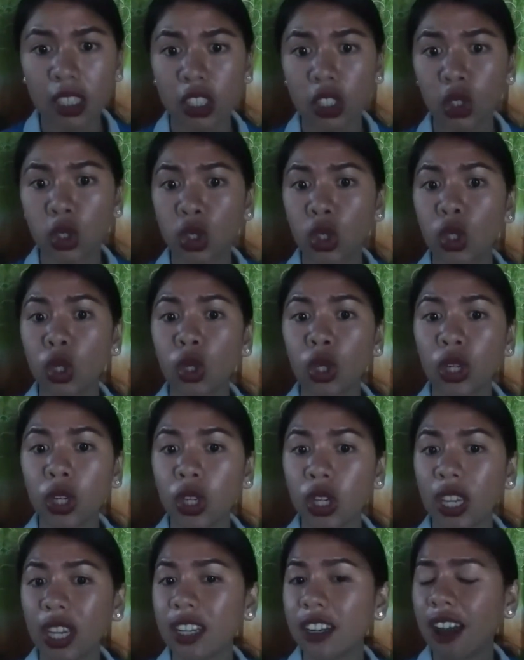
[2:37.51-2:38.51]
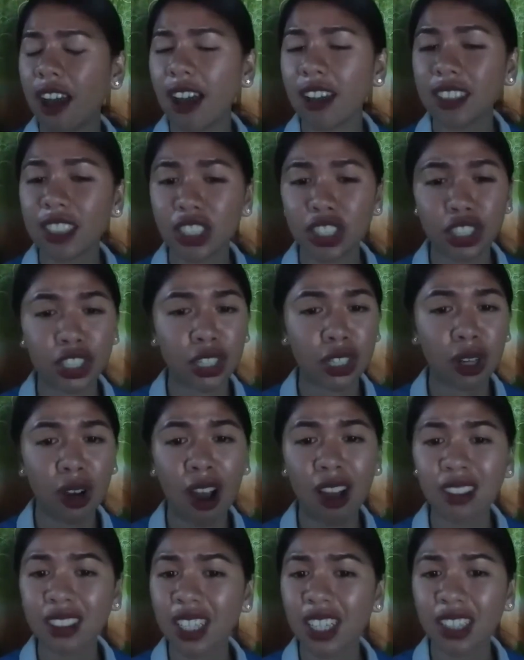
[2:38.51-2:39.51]
So, as a
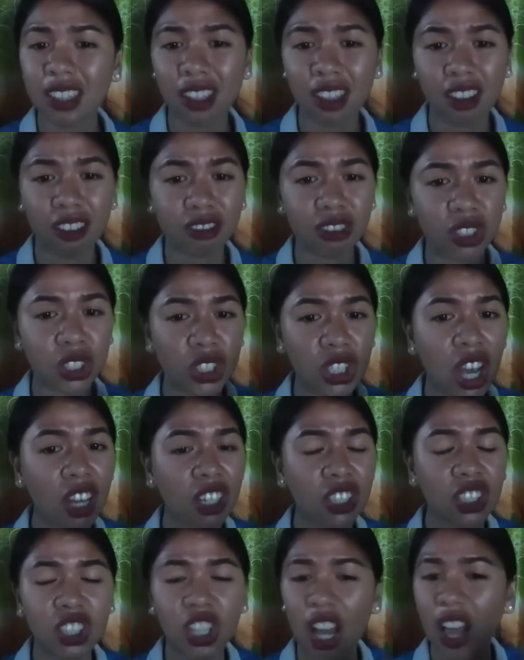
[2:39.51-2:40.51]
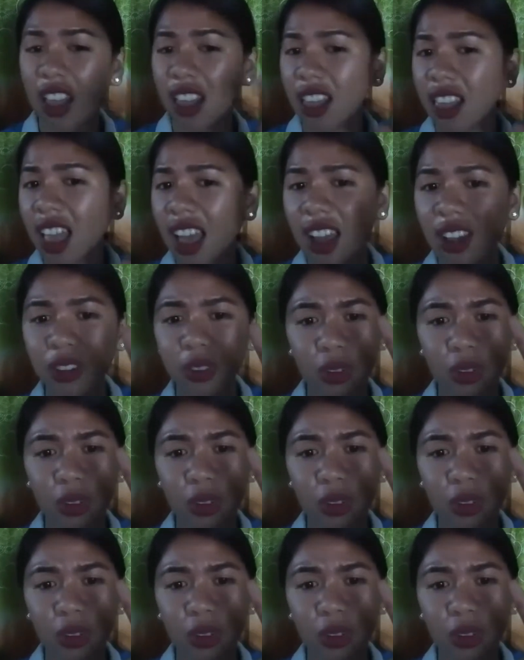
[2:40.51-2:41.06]
future educator,